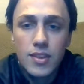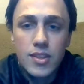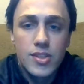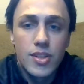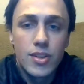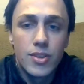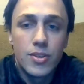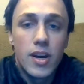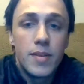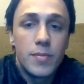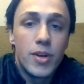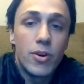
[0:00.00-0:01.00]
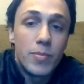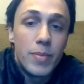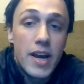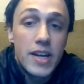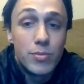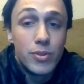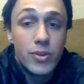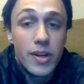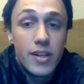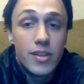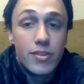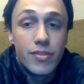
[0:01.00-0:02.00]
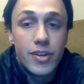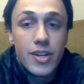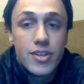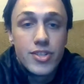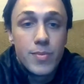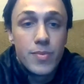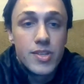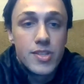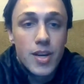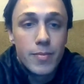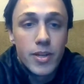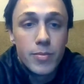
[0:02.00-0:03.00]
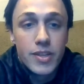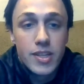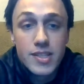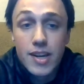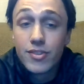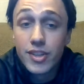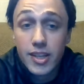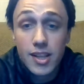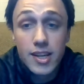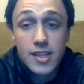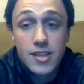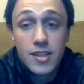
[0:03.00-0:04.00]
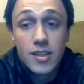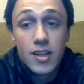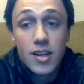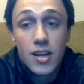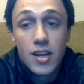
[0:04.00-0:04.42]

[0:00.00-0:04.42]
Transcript: So I'm going back to Blue Halo for an internship this summer because I really liked it.